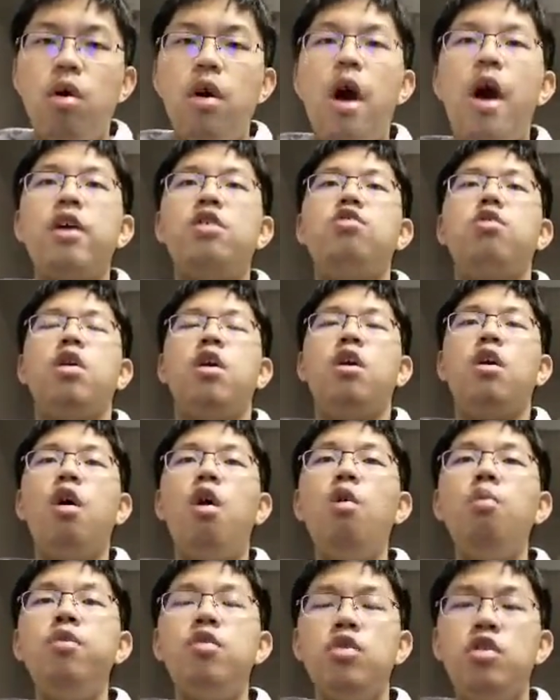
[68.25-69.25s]
Actually,
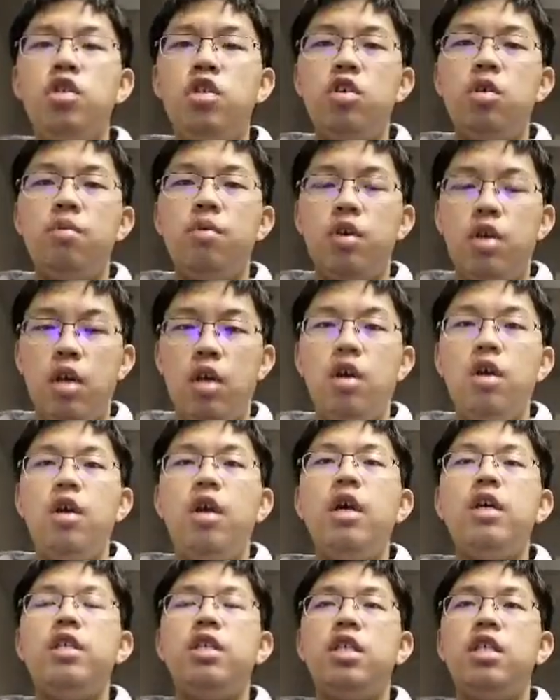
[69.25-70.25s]
opening ceremony
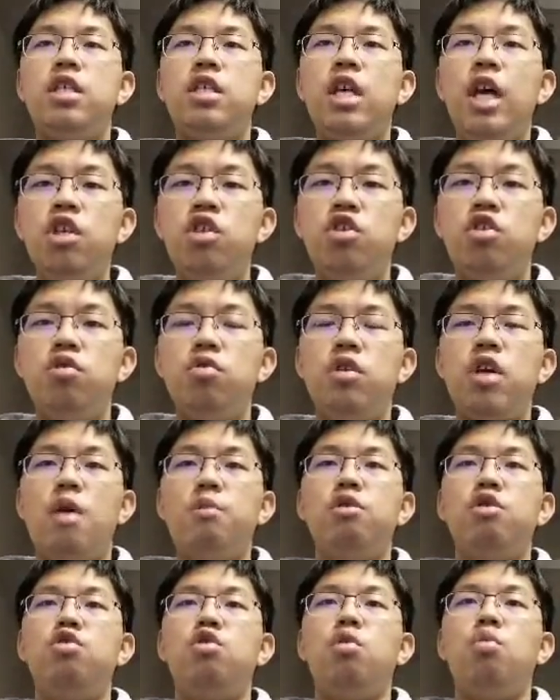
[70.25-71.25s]
is a stage to
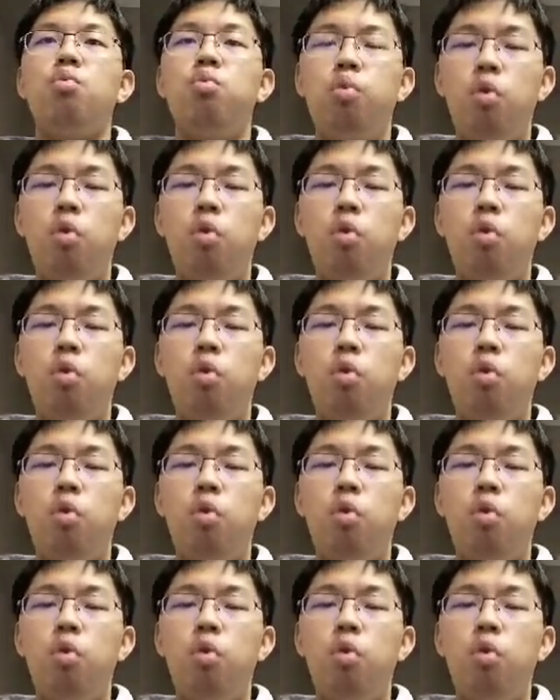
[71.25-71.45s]
demonstrate